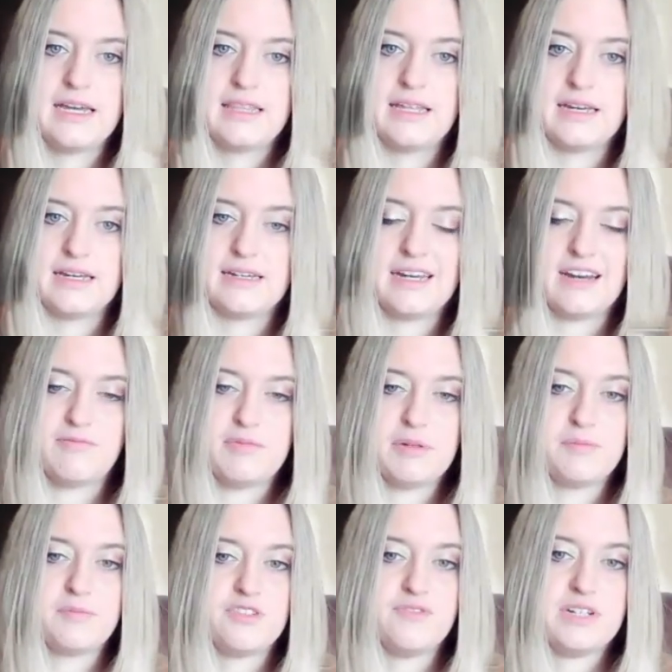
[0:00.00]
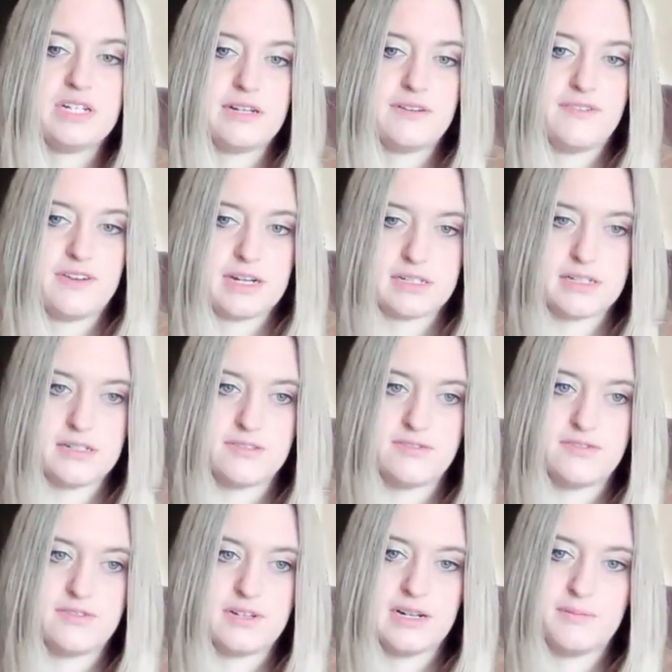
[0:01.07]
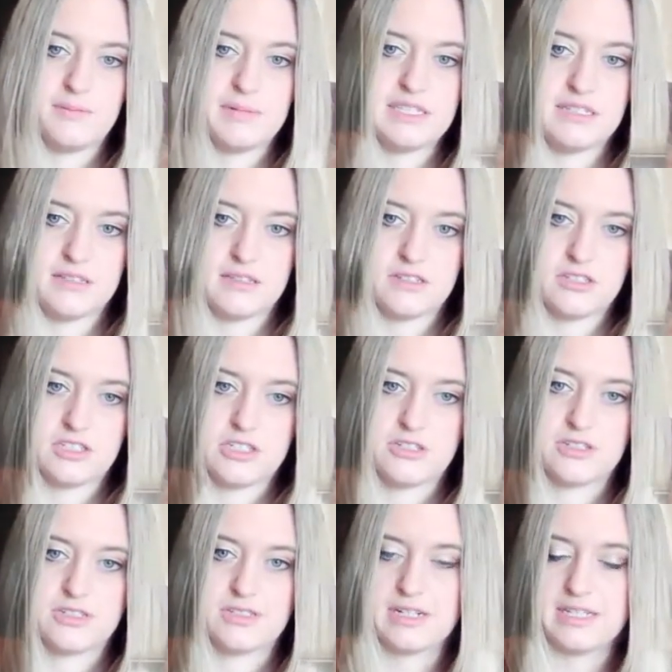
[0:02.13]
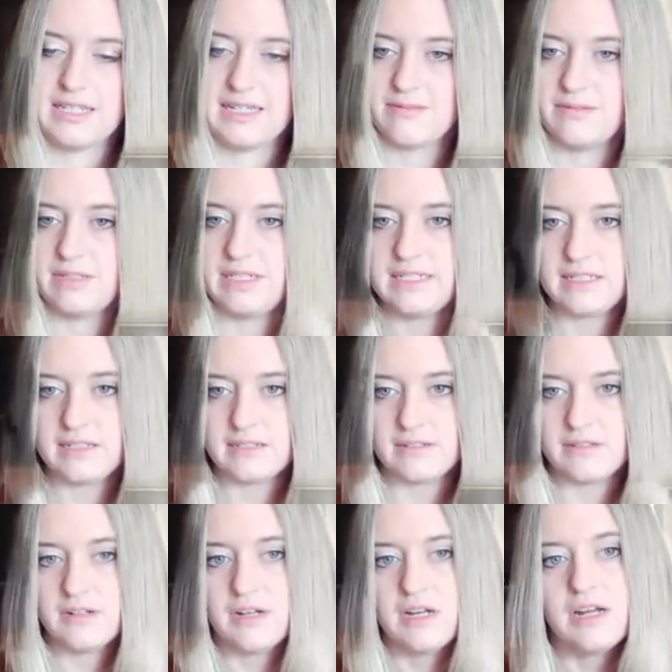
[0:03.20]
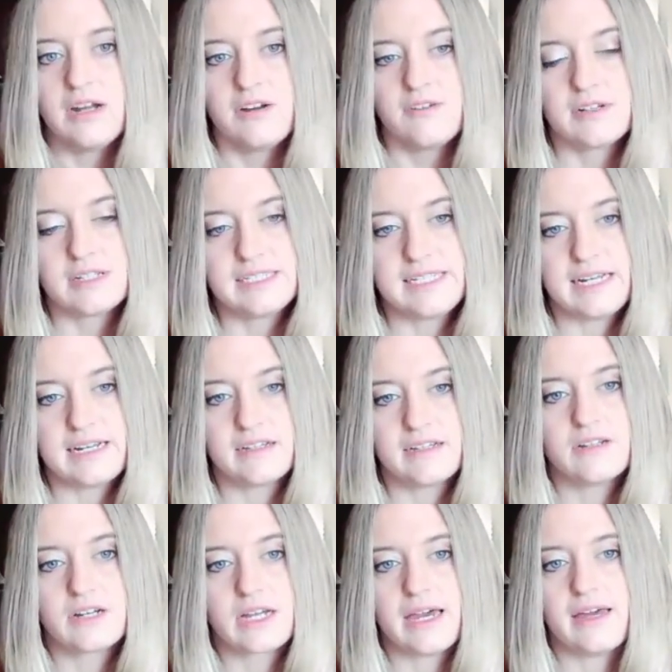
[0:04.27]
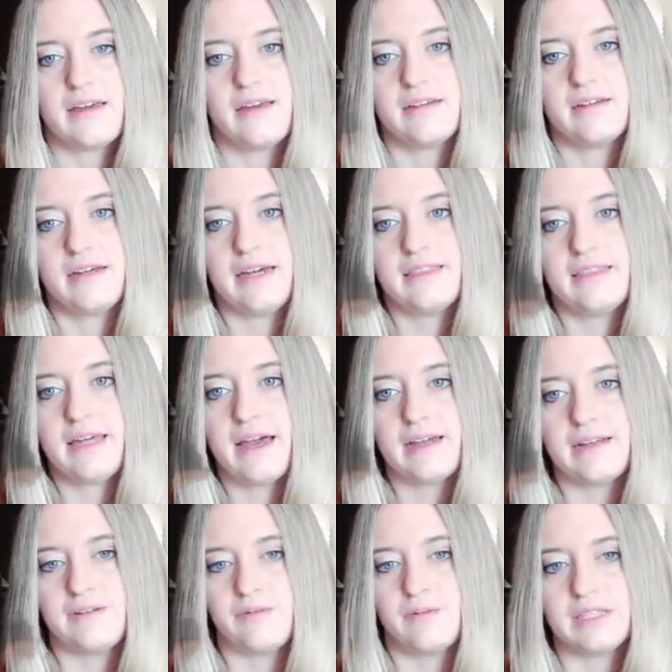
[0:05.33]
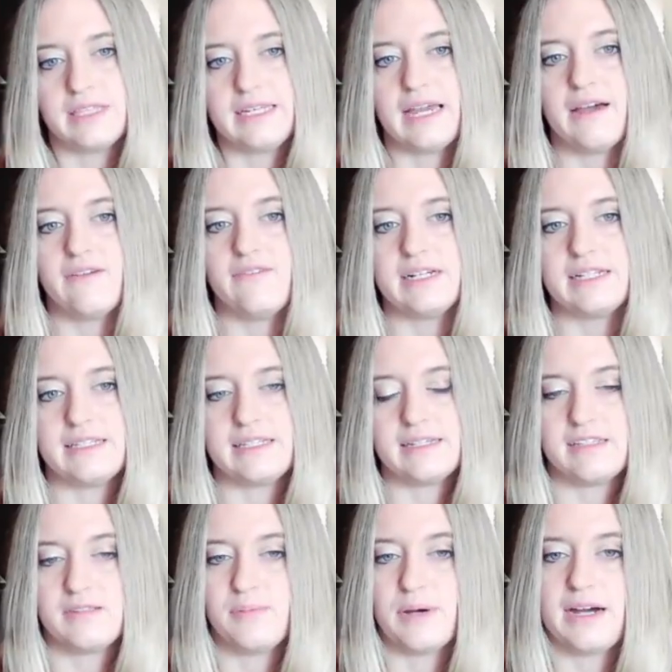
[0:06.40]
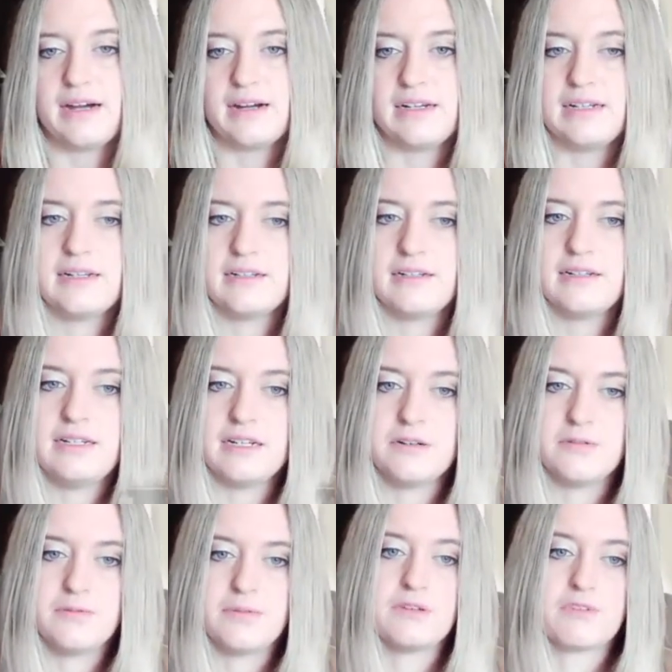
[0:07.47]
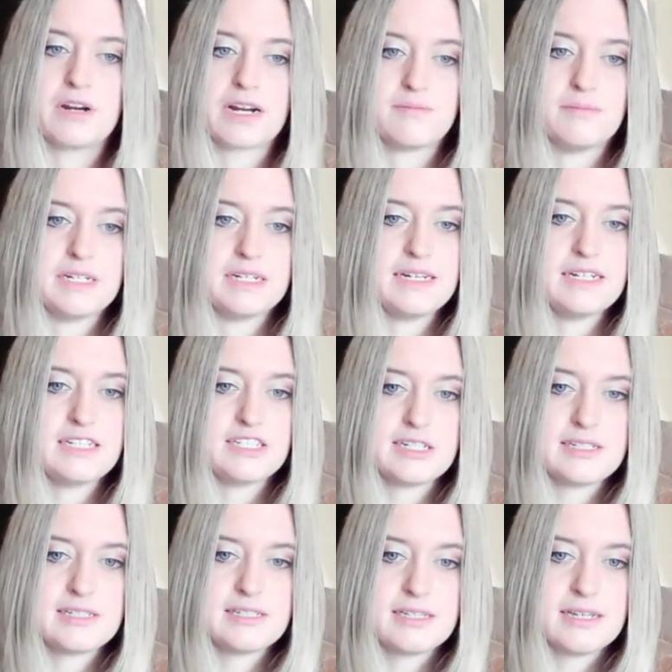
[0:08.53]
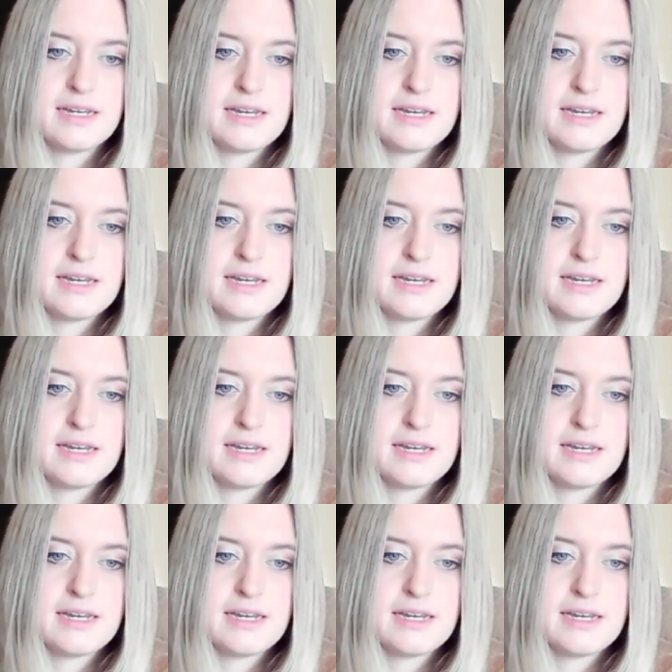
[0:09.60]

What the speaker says: that have been proven ineffective in the literature. So I think we need to really take a look at that and what the evidence is behind, the recommendations.